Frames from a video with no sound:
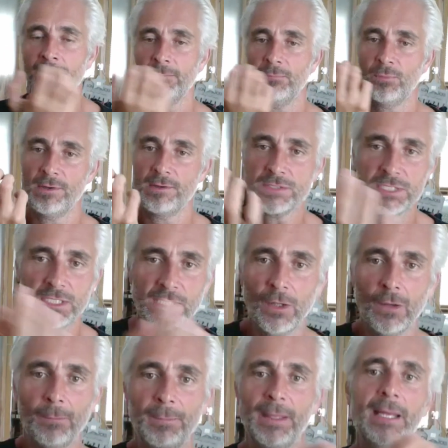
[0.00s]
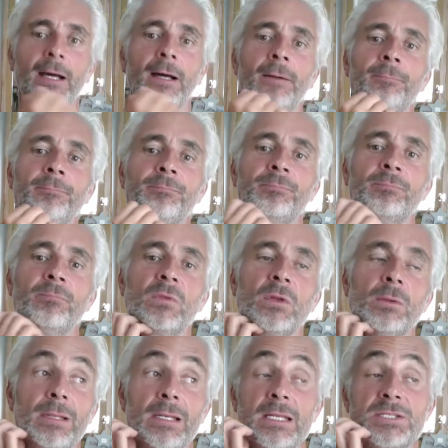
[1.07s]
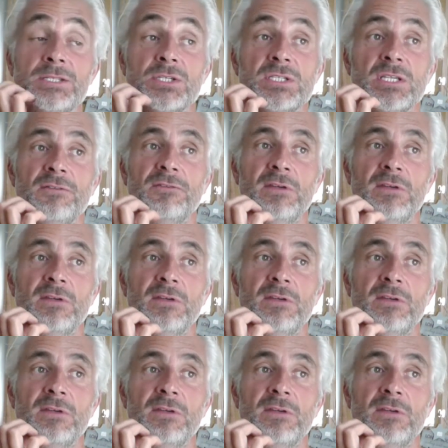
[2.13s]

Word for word: where it's a lot better but let's just you